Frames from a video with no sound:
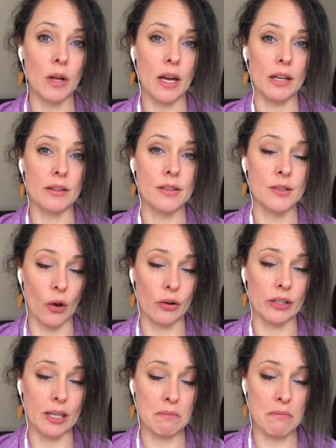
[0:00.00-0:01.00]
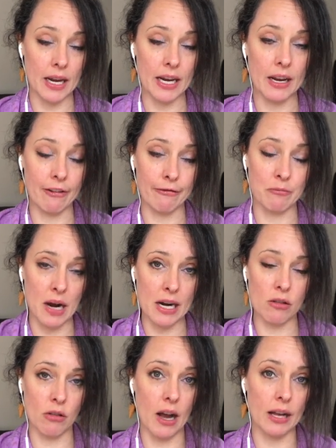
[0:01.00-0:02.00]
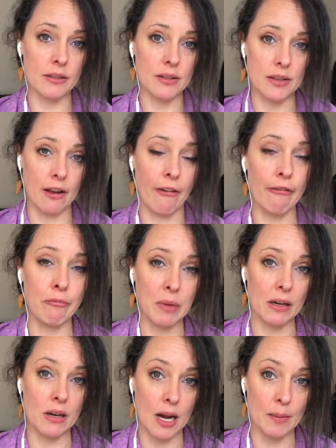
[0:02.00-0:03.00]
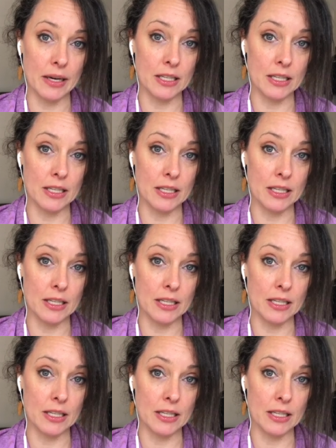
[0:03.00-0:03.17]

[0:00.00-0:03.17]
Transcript: and certainly many of my clients have been coming